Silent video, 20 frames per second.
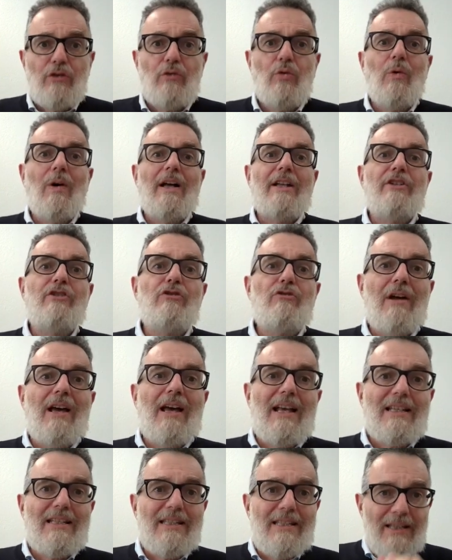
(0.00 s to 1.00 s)
to
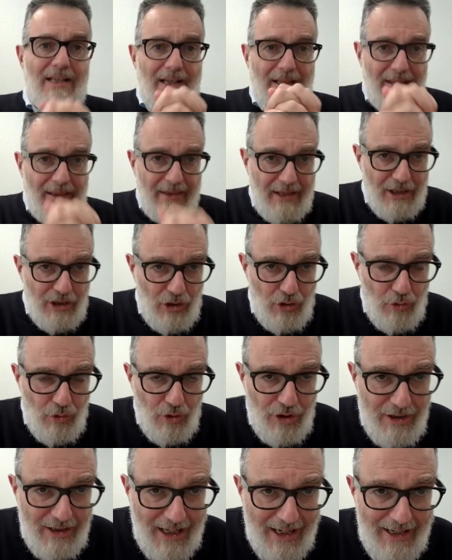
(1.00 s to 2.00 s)
address the
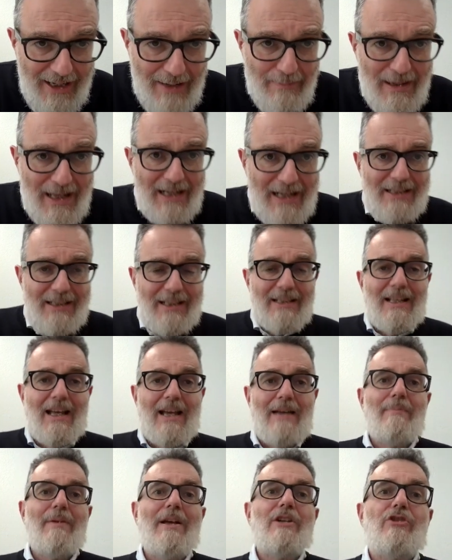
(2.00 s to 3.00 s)
sustainability
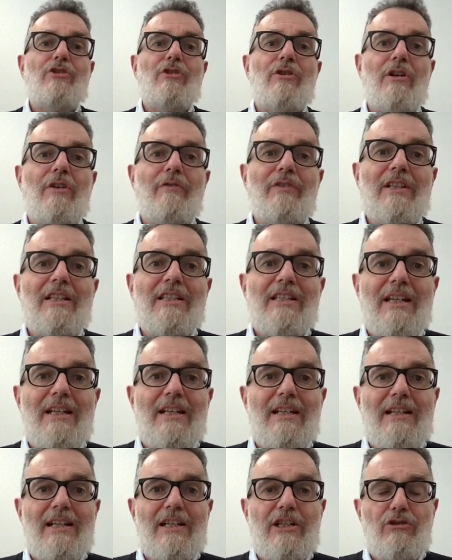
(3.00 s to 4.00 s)
dimension of this
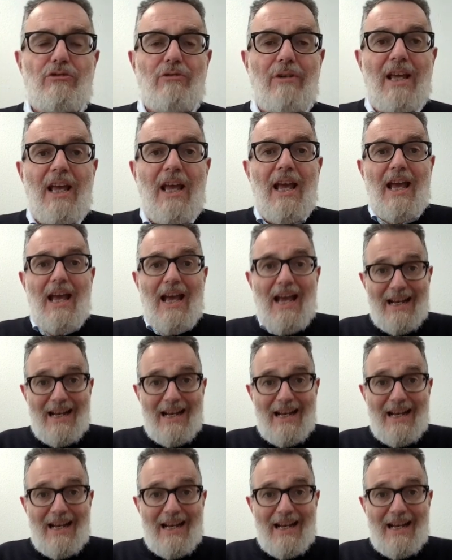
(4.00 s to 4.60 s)
industry